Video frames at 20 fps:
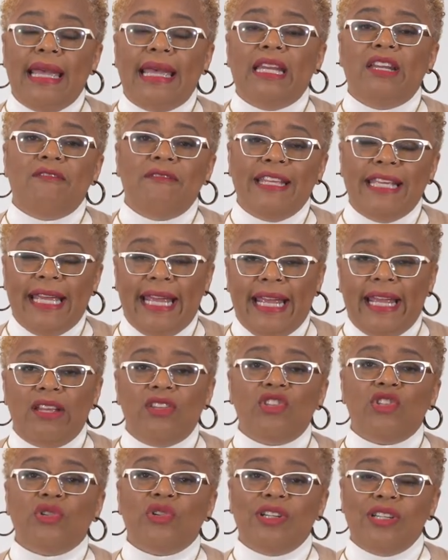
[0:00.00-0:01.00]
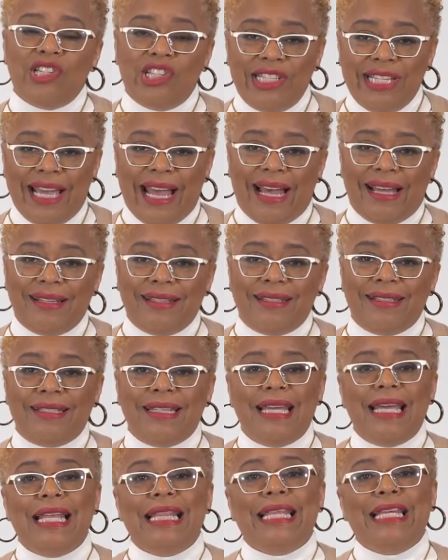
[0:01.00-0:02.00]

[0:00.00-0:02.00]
And if the answer is yes,